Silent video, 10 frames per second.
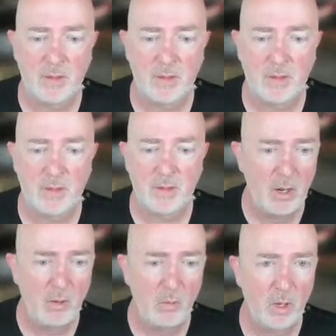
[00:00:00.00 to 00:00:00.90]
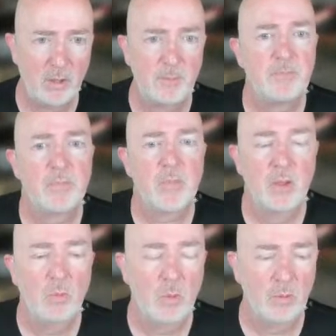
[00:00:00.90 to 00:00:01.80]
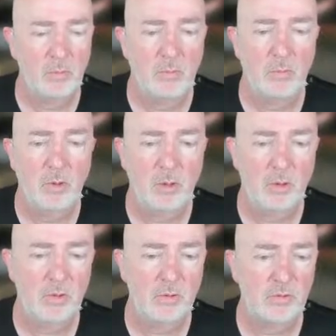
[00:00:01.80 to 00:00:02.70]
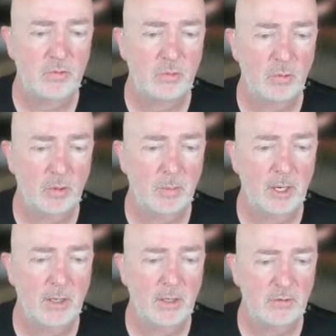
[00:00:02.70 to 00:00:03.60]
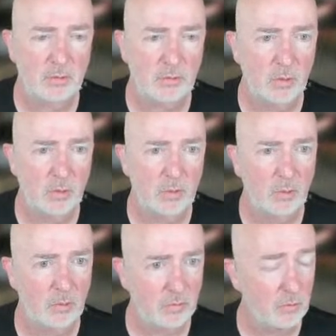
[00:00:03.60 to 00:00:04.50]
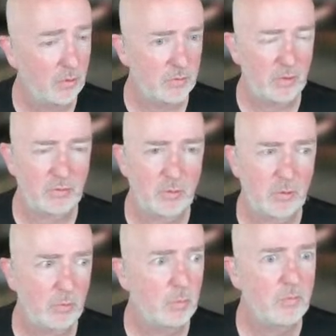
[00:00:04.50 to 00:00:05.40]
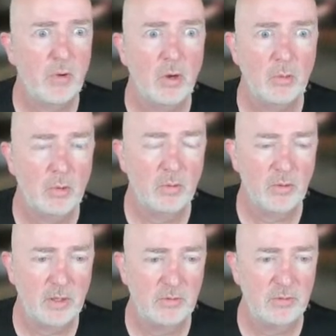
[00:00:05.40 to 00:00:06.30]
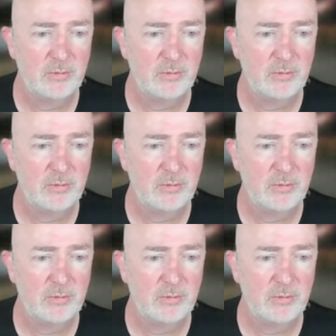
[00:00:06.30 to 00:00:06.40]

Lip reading: So what I was talking about as I was going through this and not showing you, we've got all these